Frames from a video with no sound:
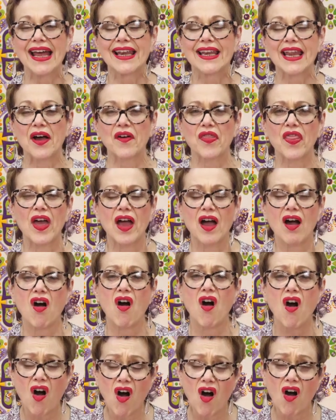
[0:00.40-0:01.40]
Now there
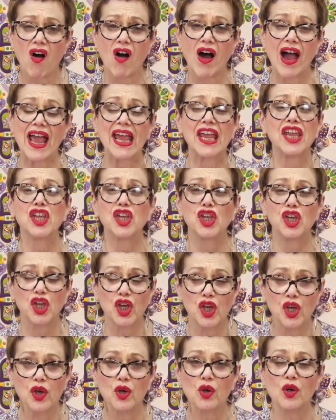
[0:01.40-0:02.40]
are a
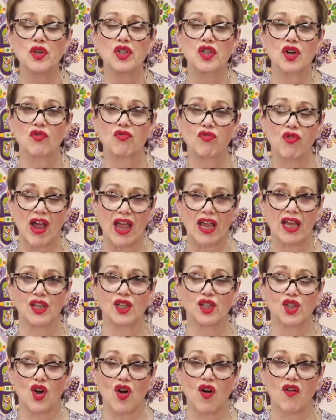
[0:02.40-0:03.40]
huge
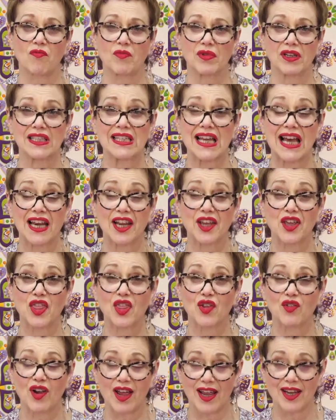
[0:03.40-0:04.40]
range of metallic
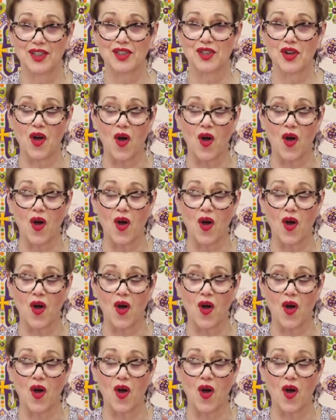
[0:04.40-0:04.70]
threads